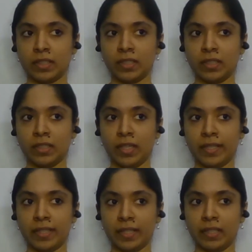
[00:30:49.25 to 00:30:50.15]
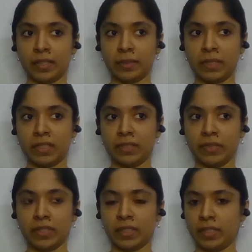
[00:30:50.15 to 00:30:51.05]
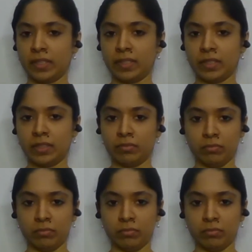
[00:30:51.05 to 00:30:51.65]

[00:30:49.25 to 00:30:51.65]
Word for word: Uh, I had like mini awakening uh,